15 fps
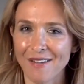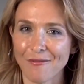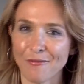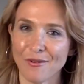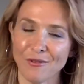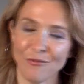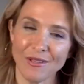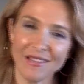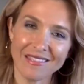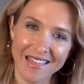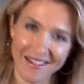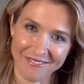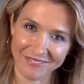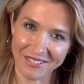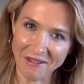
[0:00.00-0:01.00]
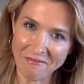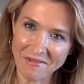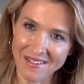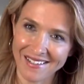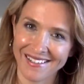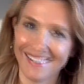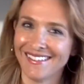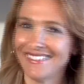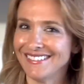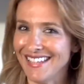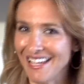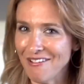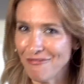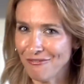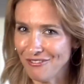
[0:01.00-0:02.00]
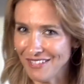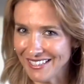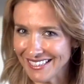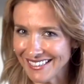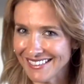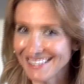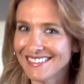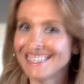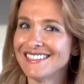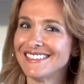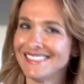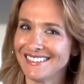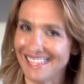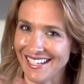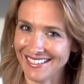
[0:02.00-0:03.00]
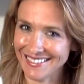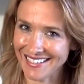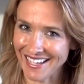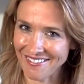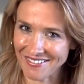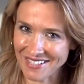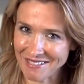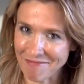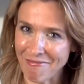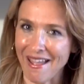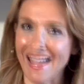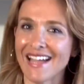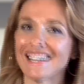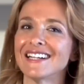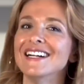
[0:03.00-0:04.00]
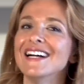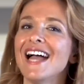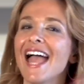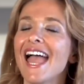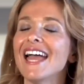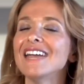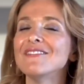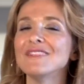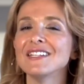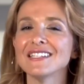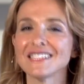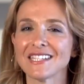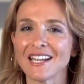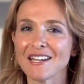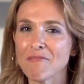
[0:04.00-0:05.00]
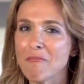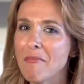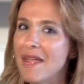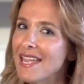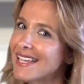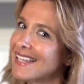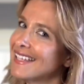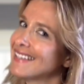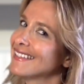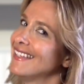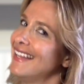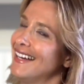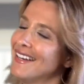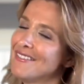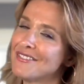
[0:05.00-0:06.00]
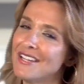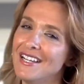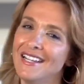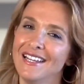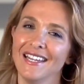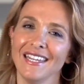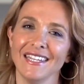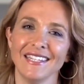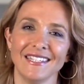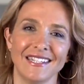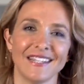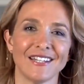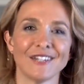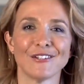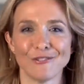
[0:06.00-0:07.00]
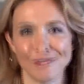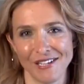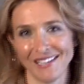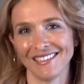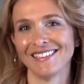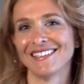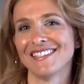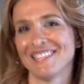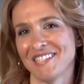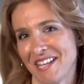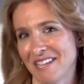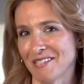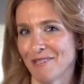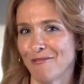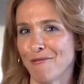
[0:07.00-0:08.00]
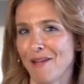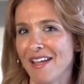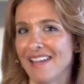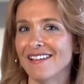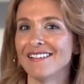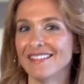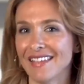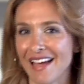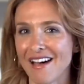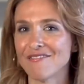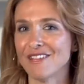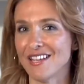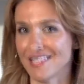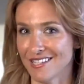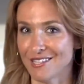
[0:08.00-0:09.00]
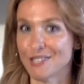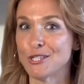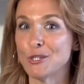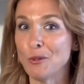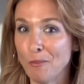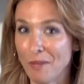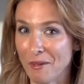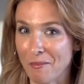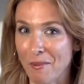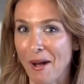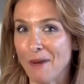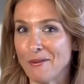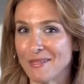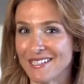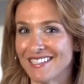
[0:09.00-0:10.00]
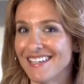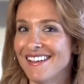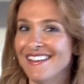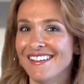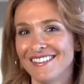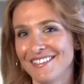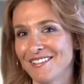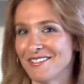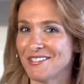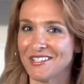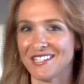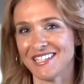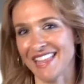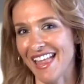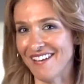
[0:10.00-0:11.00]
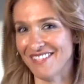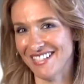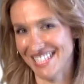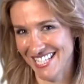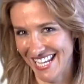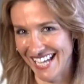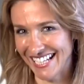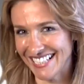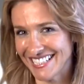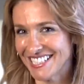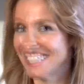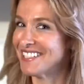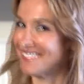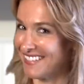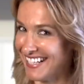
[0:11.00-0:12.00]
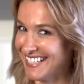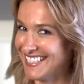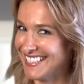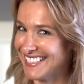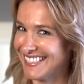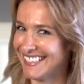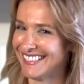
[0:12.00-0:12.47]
When we love them, they feel it, they love us back, and we start making love in a real sense of way. Love as a superpower, not just love as sex, right?